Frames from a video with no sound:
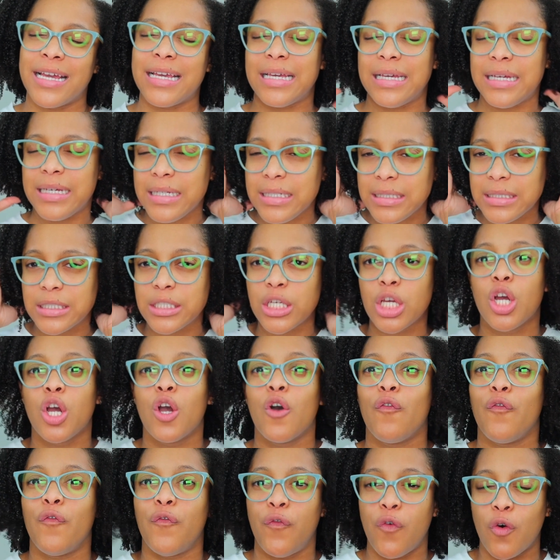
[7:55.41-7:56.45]
heat
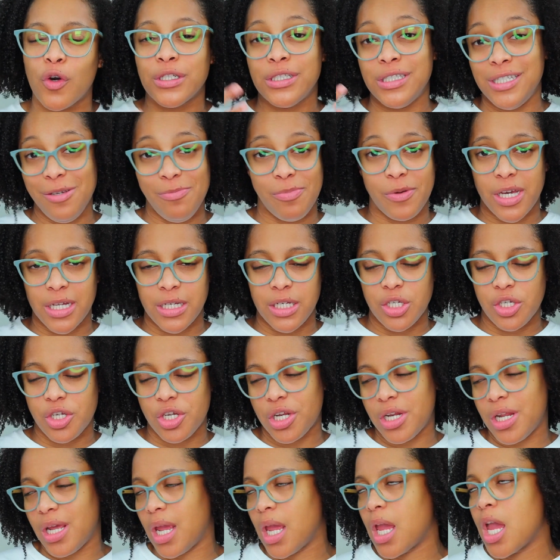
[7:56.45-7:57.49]
for deep
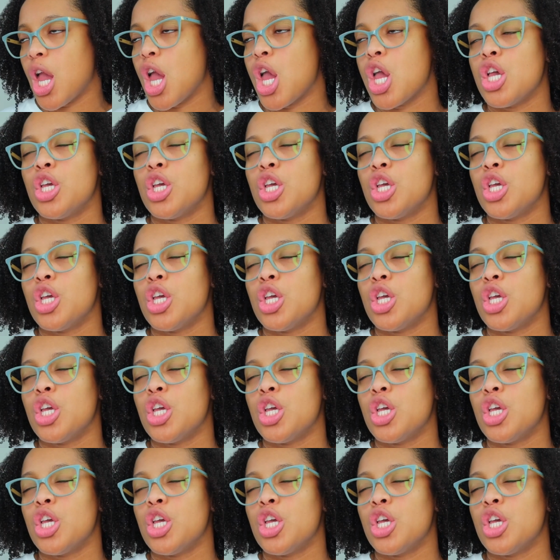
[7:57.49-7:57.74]
conditioning.